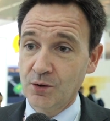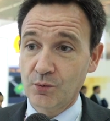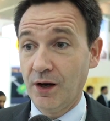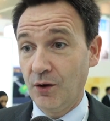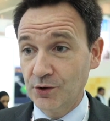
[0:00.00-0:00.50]

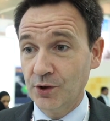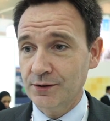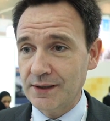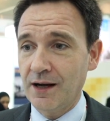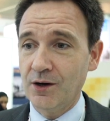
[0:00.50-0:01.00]
We are
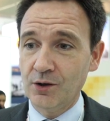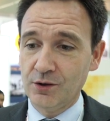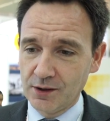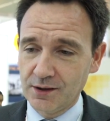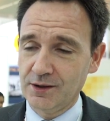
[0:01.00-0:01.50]
honored
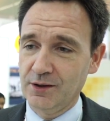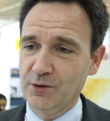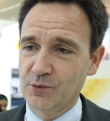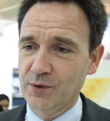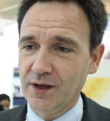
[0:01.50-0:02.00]
now,
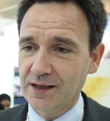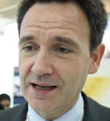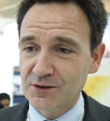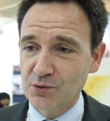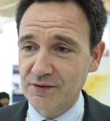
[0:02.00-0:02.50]
we are
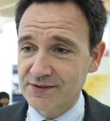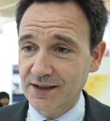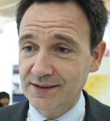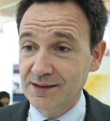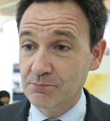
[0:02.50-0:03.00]
glad to have
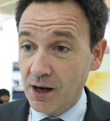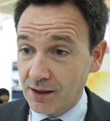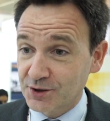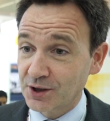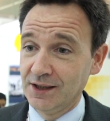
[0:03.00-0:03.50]
signed in
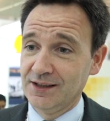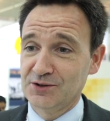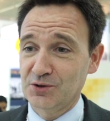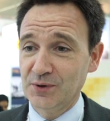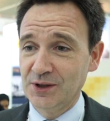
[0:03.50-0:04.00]
March
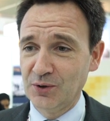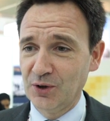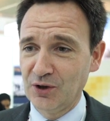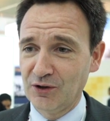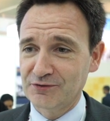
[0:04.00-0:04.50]
the
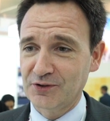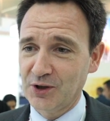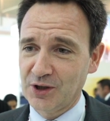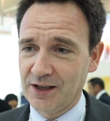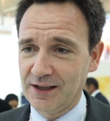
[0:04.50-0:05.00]
renewal of
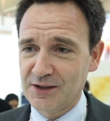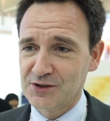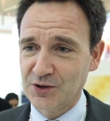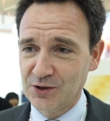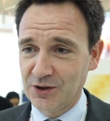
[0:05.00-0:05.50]

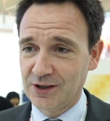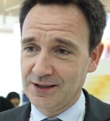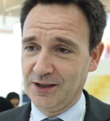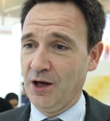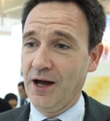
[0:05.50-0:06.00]
the
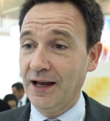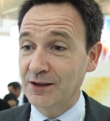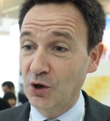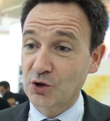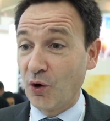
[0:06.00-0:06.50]

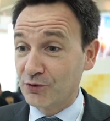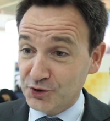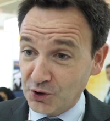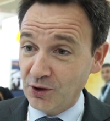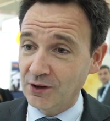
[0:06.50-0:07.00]
ADNOC
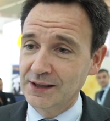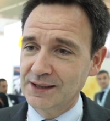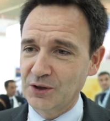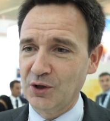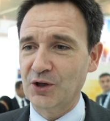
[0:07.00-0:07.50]
offshore
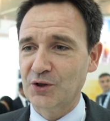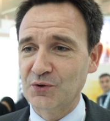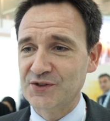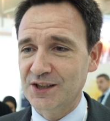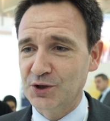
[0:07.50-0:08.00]

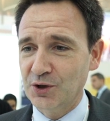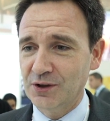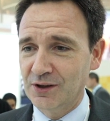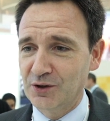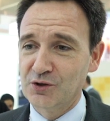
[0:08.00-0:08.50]

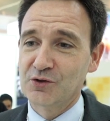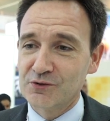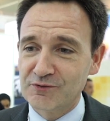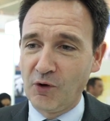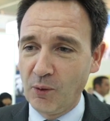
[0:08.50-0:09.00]
concession,
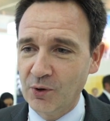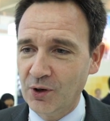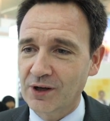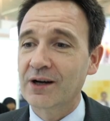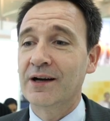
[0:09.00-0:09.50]

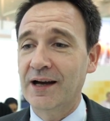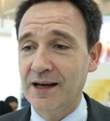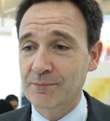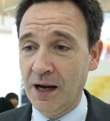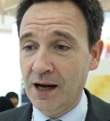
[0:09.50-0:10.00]
former
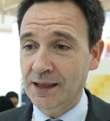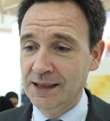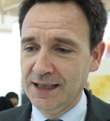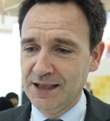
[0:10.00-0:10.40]
ANMA.